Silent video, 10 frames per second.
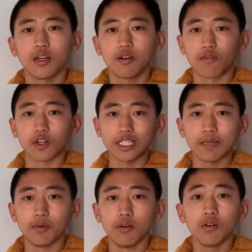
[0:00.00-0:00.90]
For
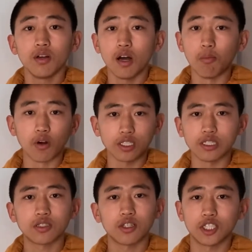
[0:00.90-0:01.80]
example,
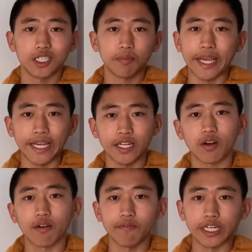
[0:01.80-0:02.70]
emotions such as pain
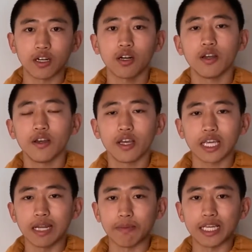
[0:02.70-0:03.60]
or fear
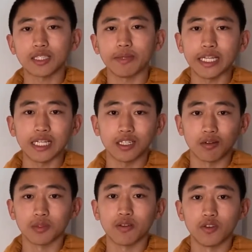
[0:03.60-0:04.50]
can be explained in
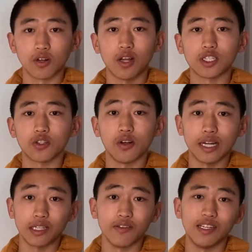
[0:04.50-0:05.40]
terms of neurological
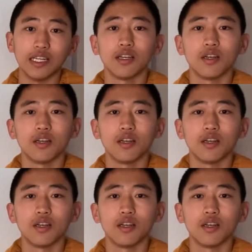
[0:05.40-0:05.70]
activity.